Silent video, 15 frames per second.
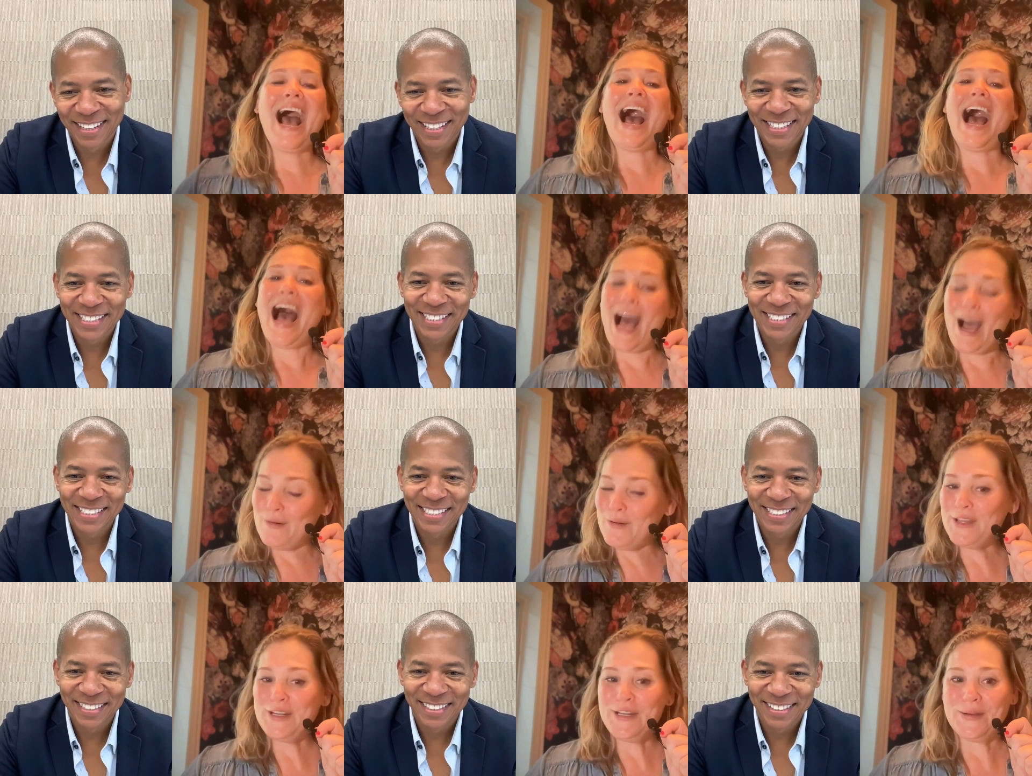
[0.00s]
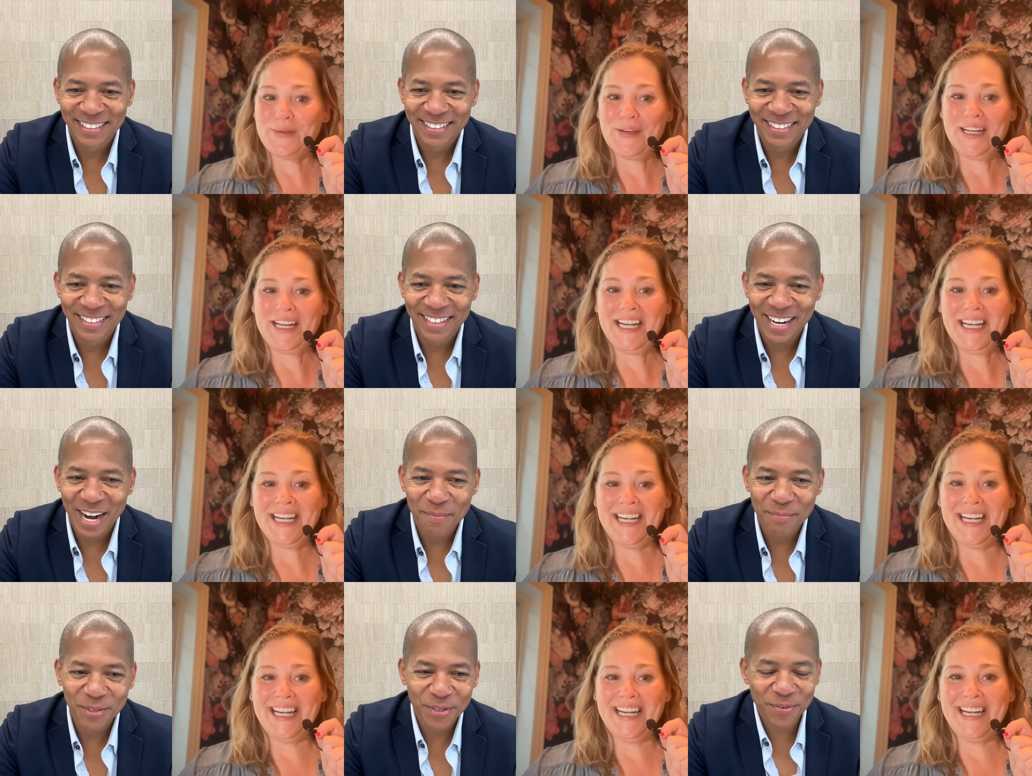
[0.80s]
Speaker 1: How you doing?
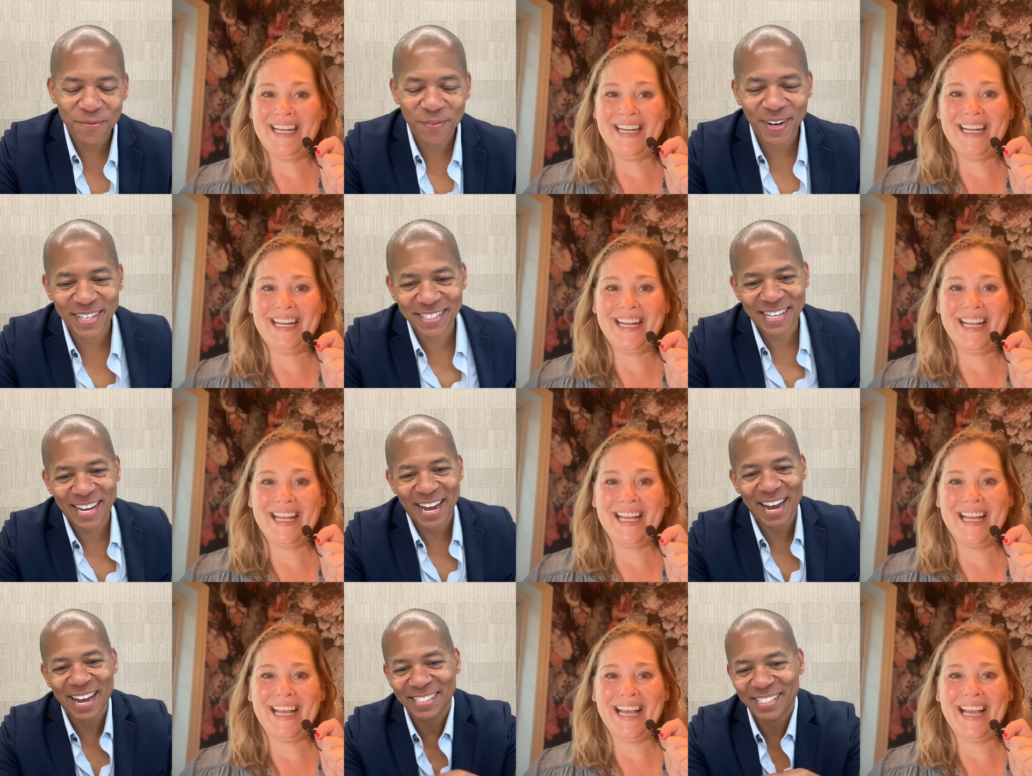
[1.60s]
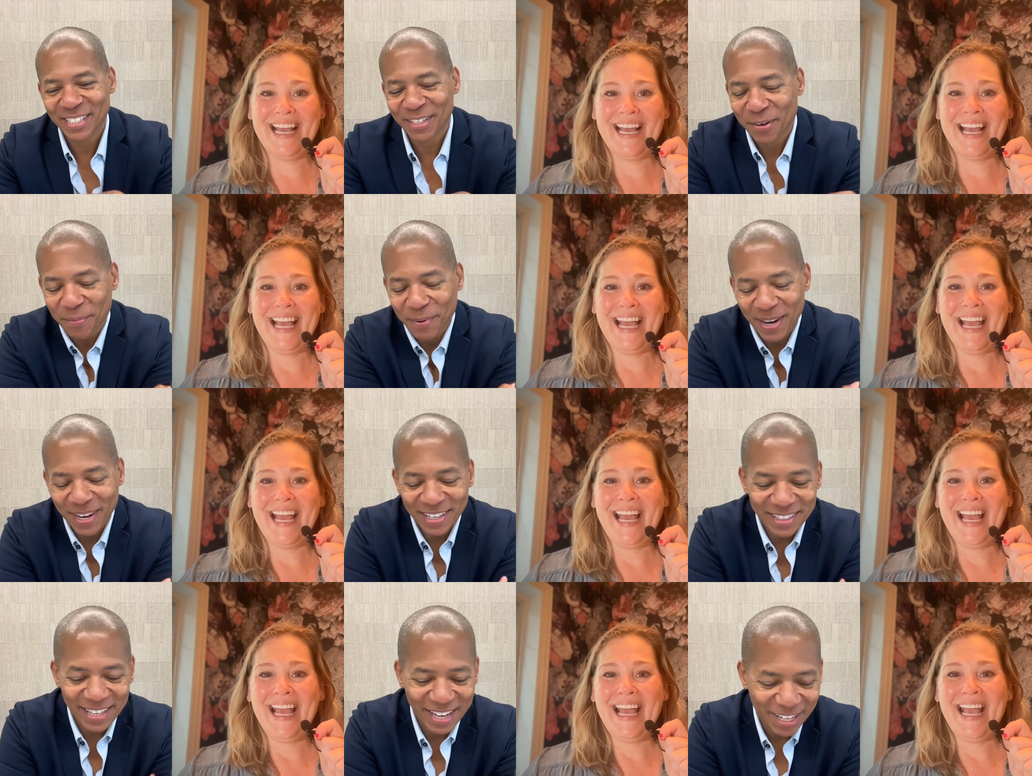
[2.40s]
Speaker 2: I'm doing fantastic,
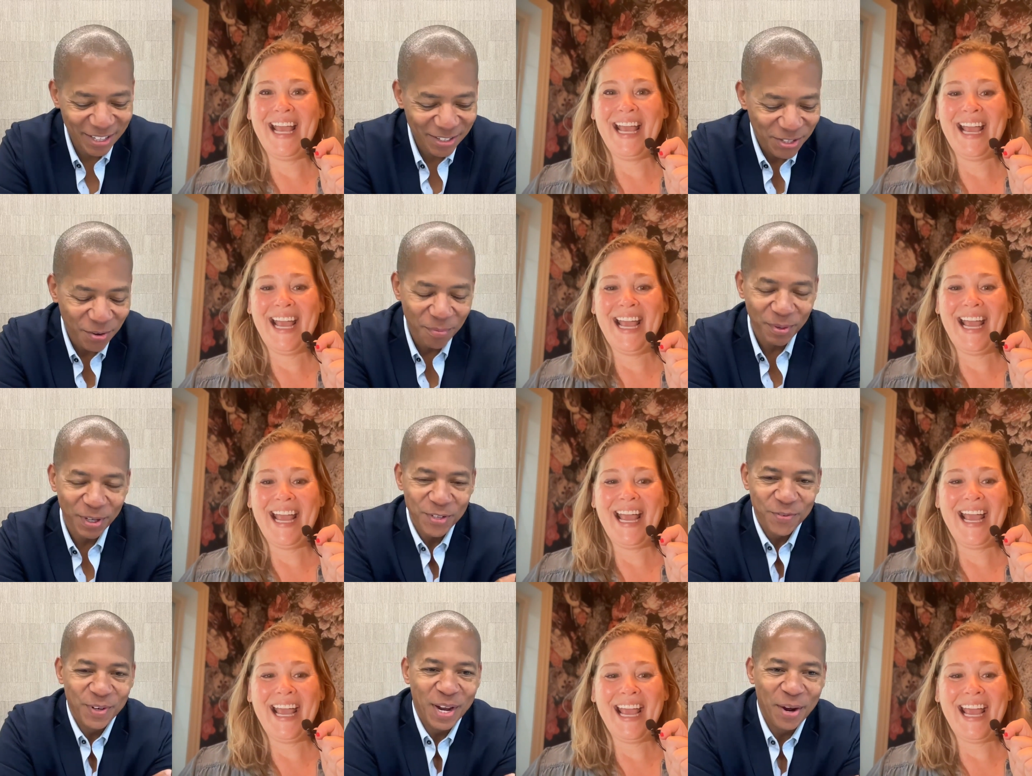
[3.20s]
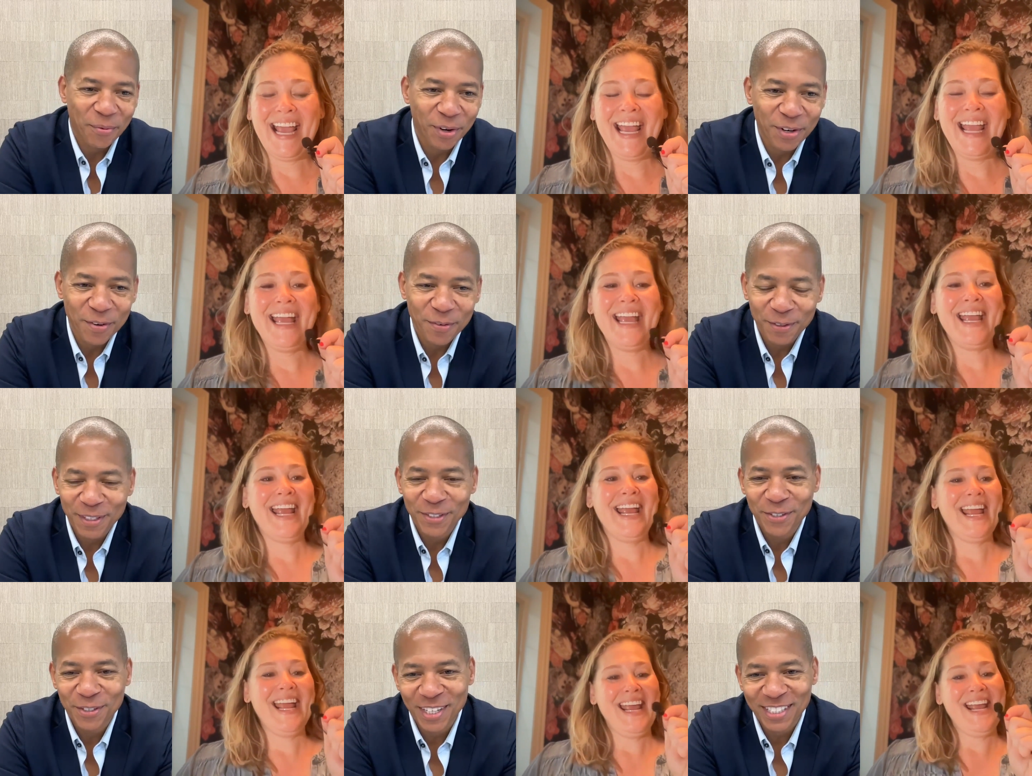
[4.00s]
Rebecca. Thank you so much for that wonderful
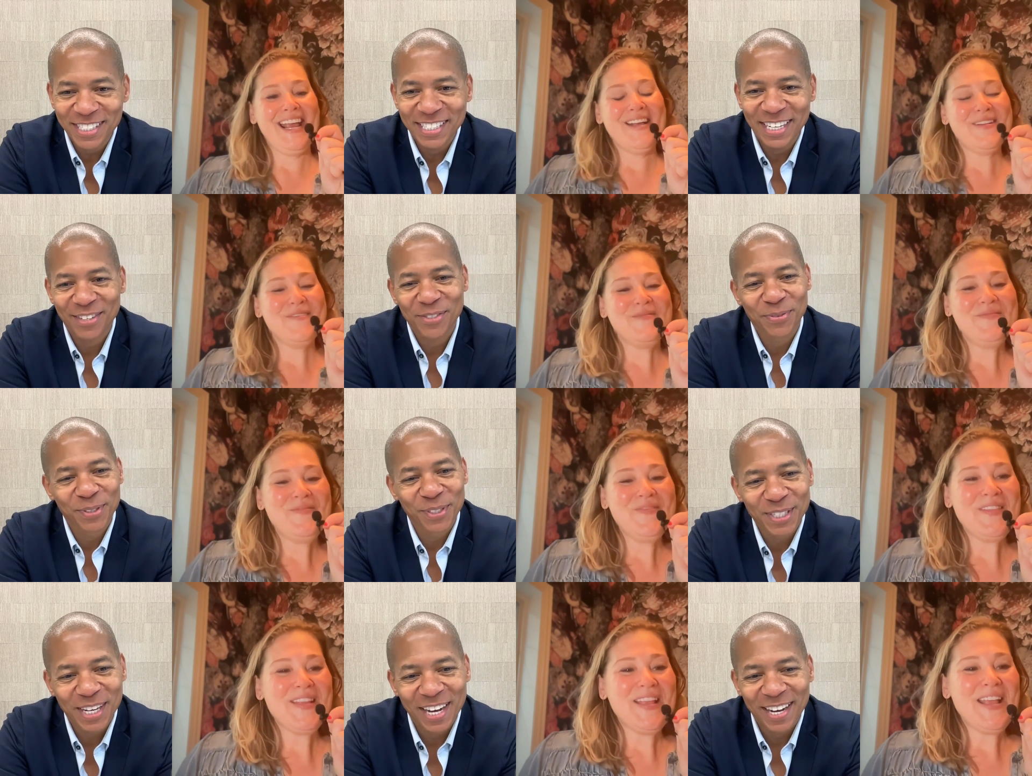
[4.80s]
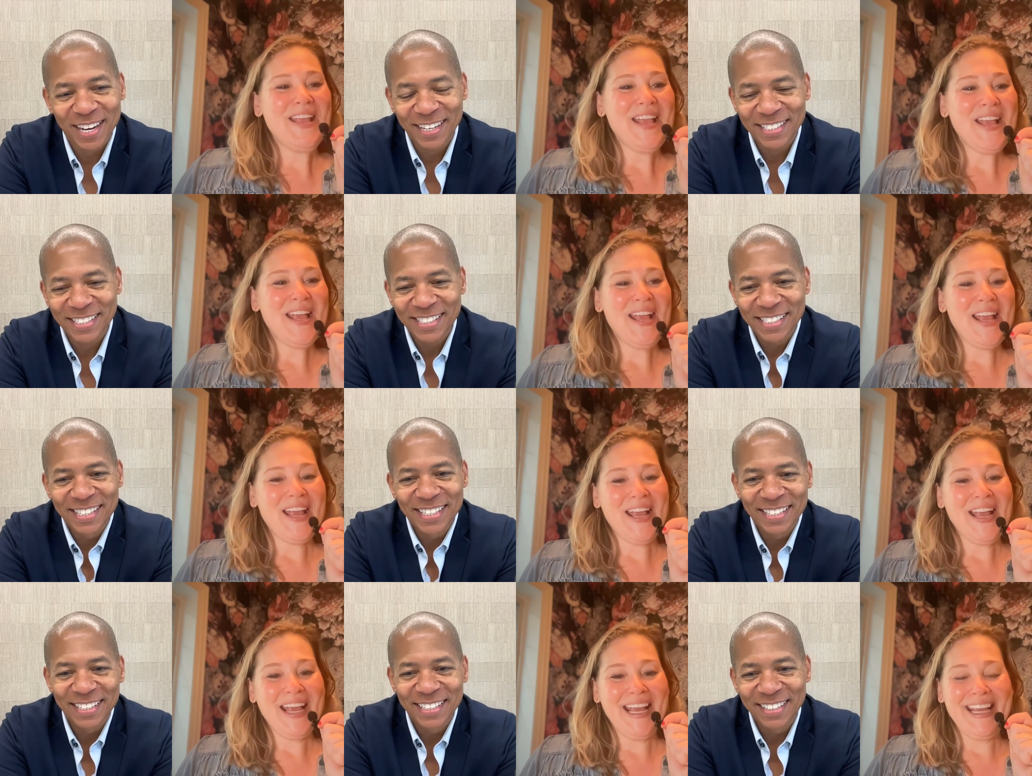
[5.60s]
introduction. That was really kind.
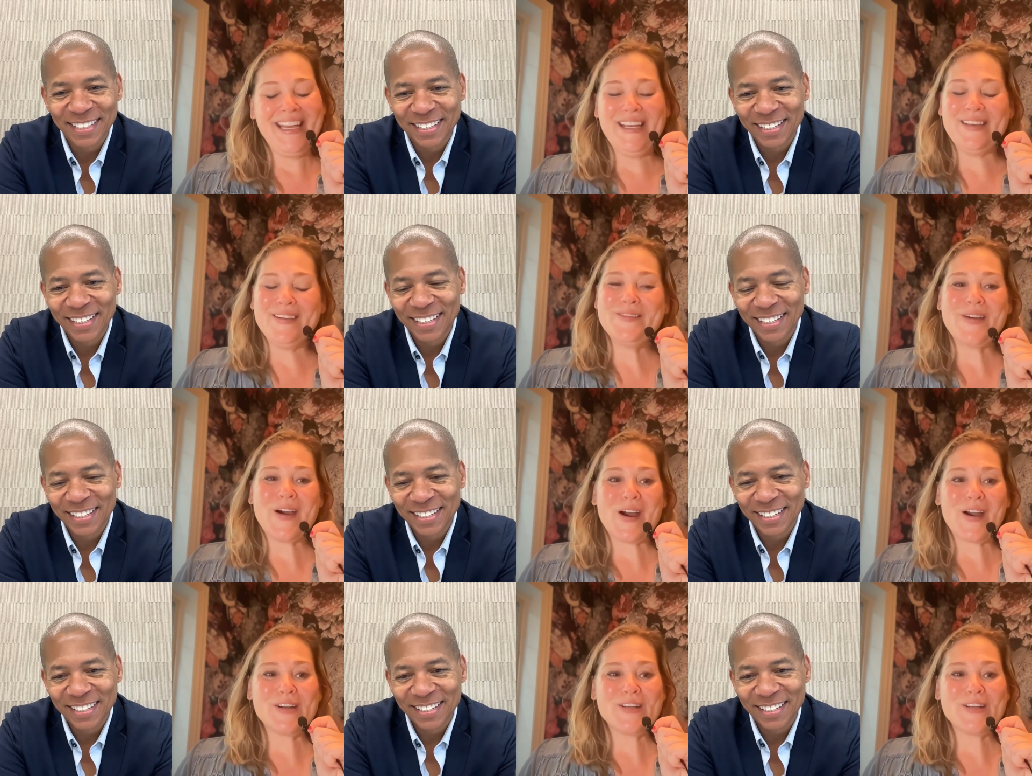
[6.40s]
Speaker 1: You are